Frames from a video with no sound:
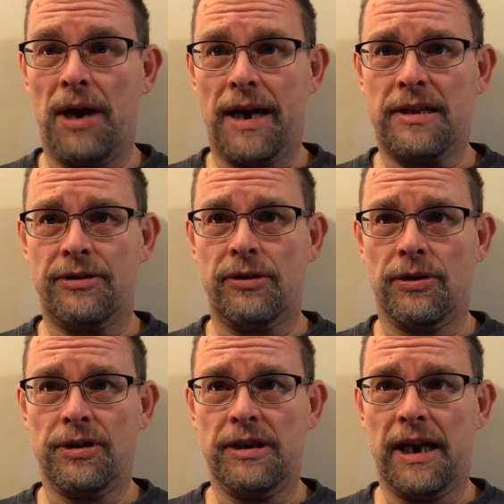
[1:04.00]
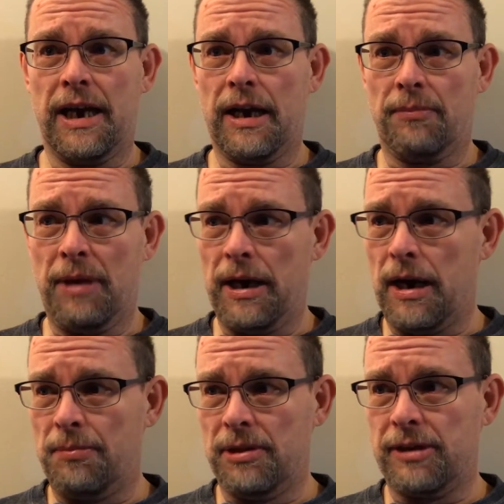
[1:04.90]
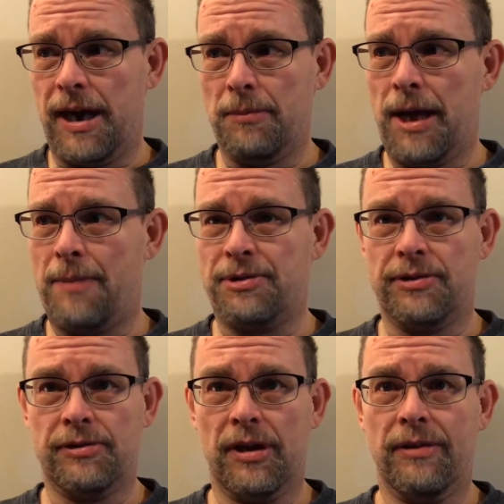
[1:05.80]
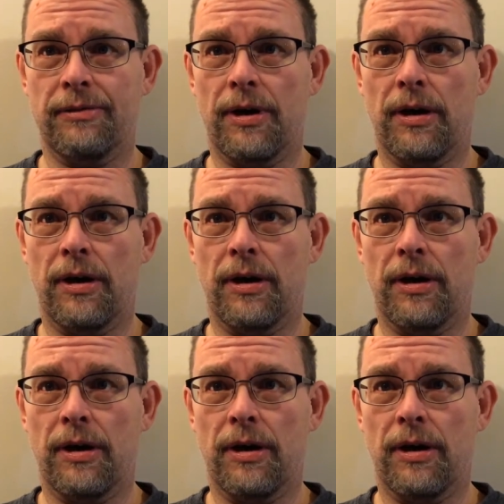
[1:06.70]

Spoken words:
practiced during the day. Made a couple of time lapses of